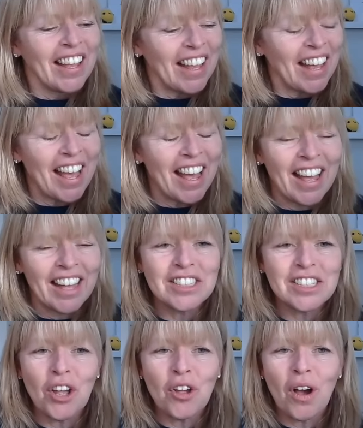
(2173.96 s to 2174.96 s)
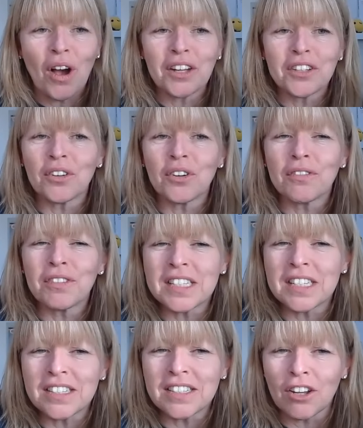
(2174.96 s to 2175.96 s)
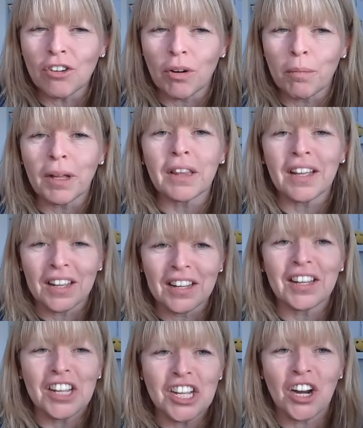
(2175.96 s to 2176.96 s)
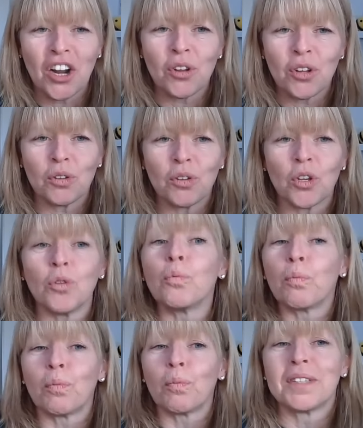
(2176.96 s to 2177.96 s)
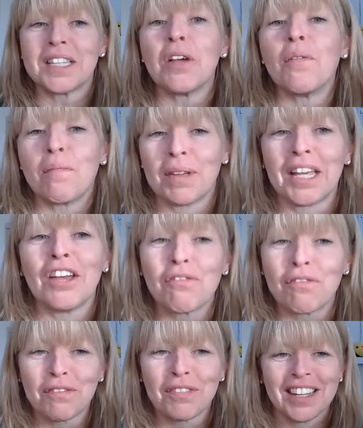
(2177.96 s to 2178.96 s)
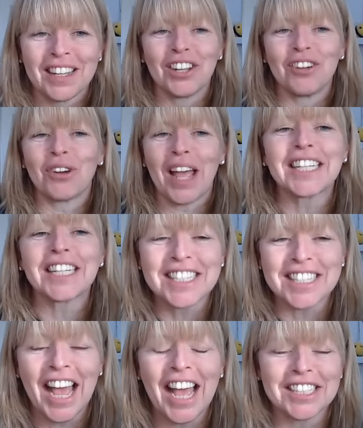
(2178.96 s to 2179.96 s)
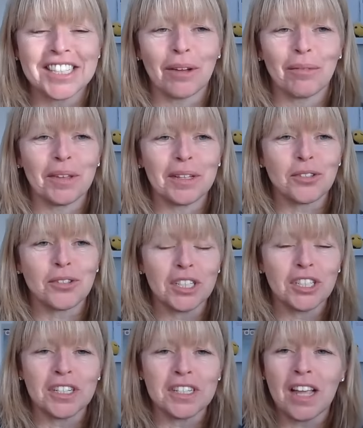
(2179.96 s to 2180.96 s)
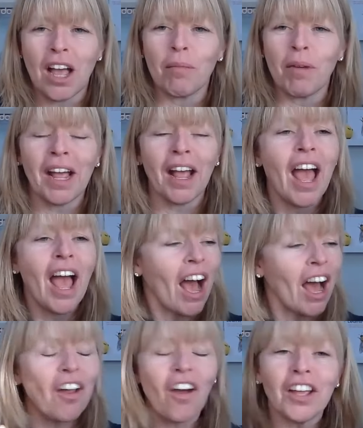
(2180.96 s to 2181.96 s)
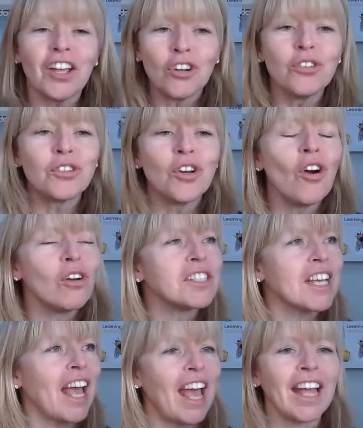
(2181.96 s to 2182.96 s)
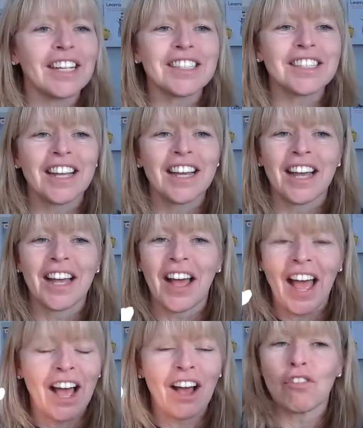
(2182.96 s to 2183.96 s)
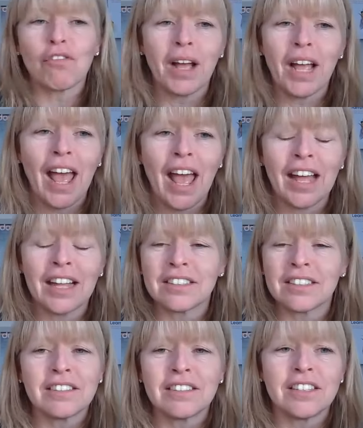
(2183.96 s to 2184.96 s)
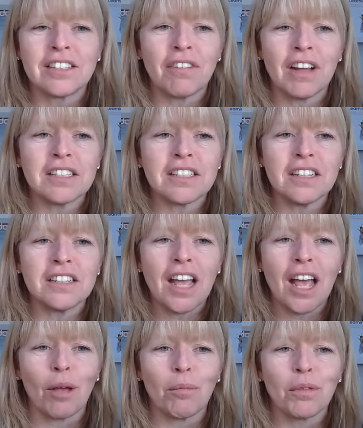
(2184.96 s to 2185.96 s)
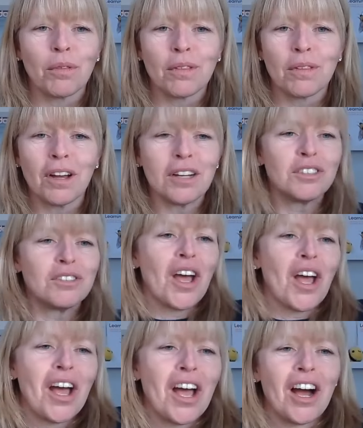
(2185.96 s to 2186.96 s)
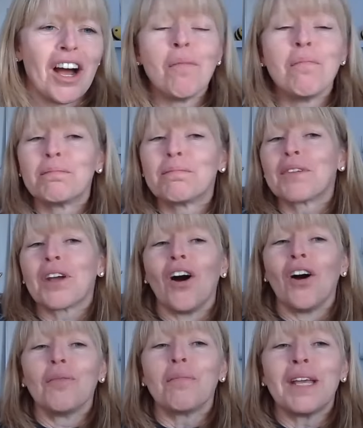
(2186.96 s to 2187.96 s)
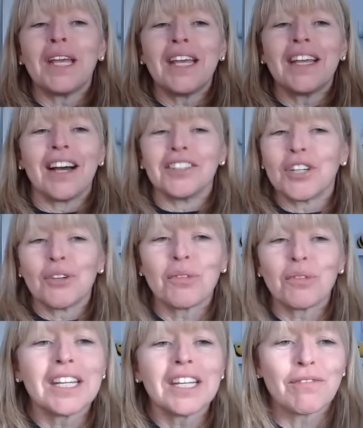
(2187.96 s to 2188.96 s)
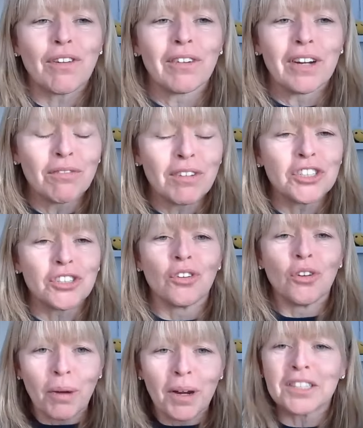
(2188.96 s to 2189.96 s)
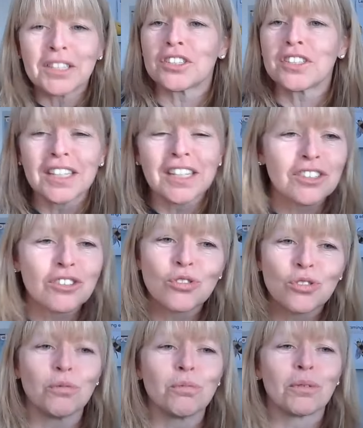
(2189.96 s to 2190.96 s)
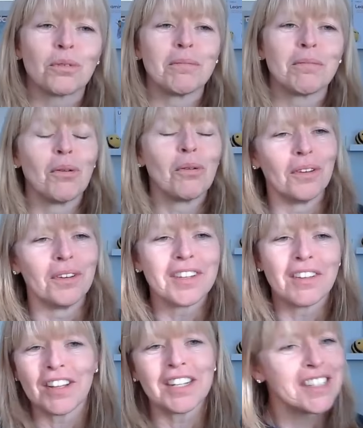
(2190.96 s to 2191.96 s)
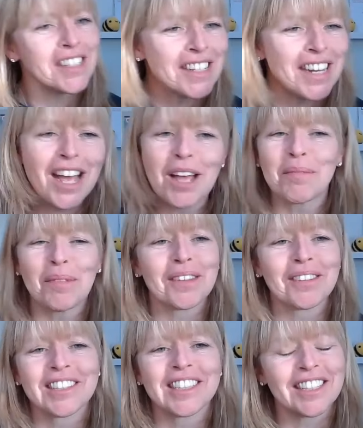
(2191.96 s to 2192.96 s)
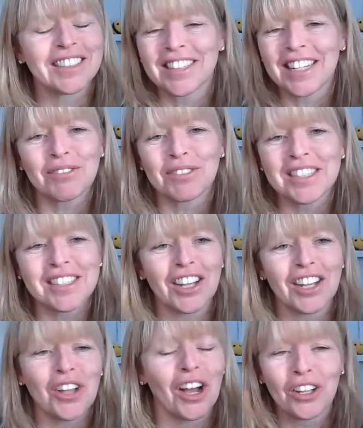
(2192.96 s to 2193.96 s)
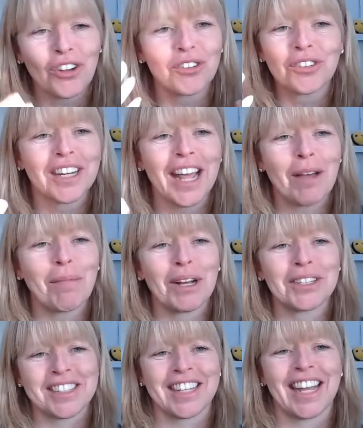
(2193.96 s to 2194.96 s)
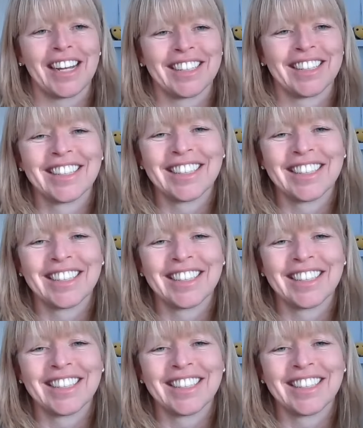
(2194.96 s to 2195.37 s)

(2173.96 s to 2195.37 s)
Yeah. So I don't know if it's a secret, but that you know you you give your guests a heads up that this question is coming. and I could not get out of my head defense in depth. I, I can't be, I don't think it's very original, but I just think it's super important. Defense in depth. That was, I, I couldn't get past that.